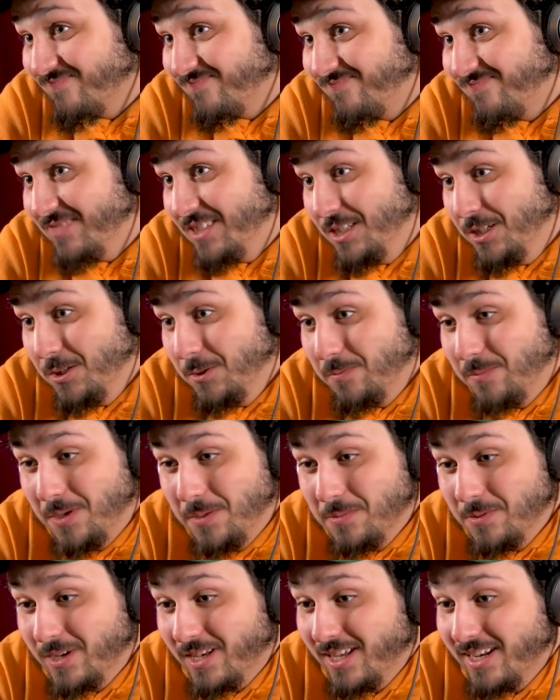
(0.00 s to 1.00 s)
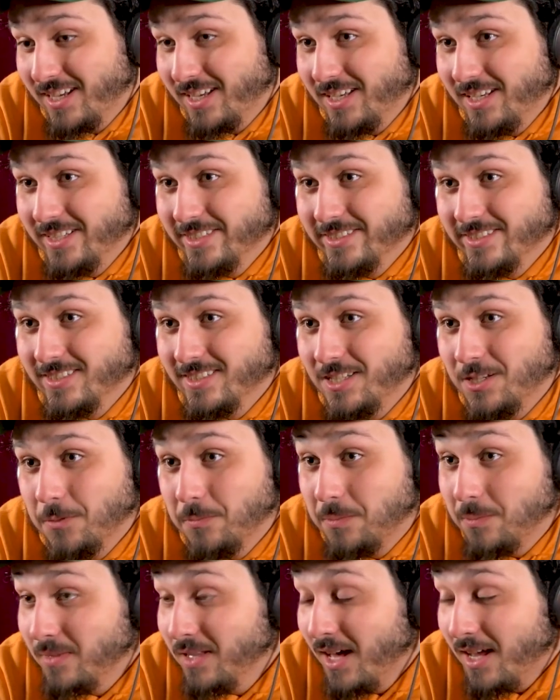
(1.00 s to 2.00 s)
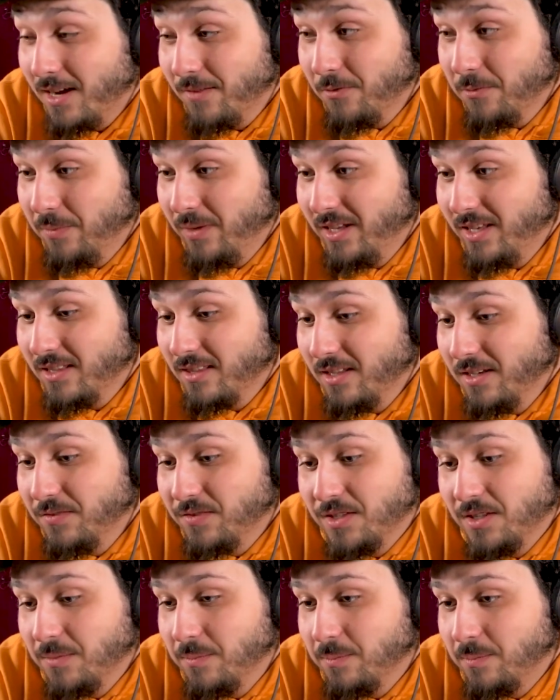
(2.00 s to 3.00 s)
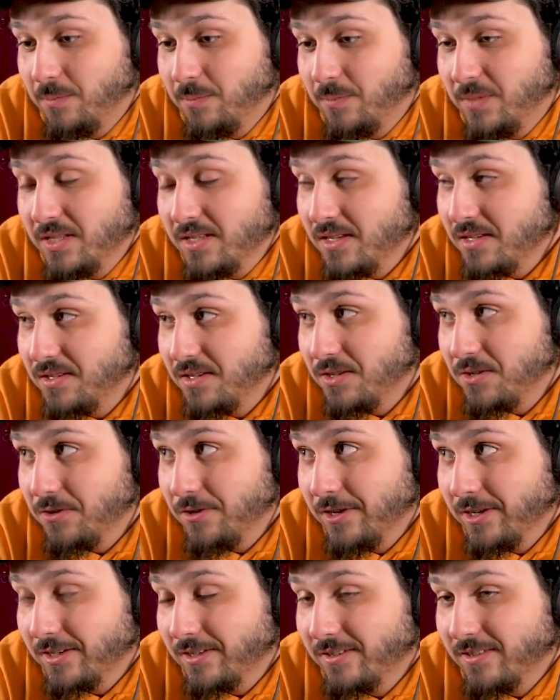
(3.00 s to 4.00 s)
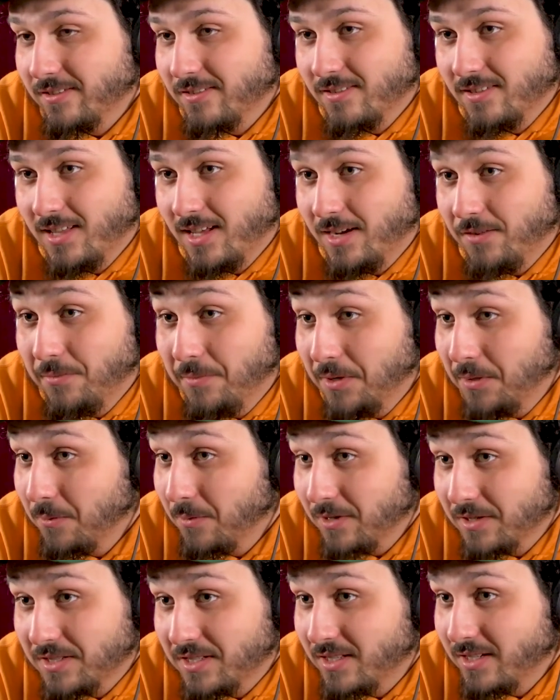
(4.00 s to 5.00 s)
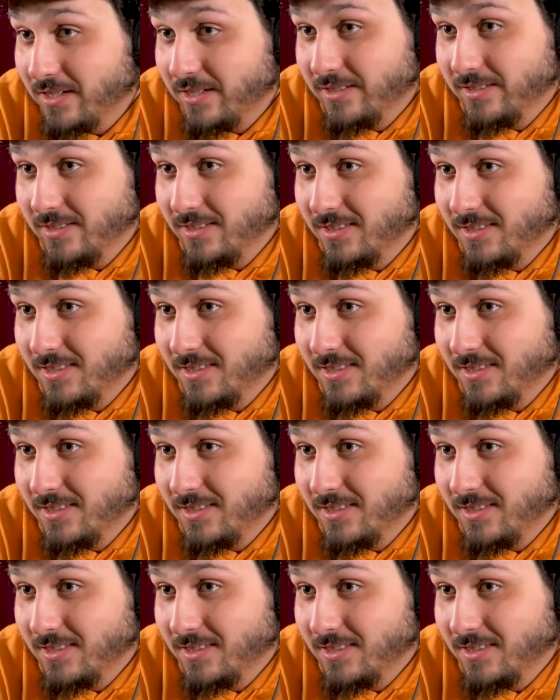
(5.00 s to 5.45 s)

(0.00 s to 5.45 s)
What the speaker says: Yeah. People got to get, not everybody lives in the business district, not everybody works there.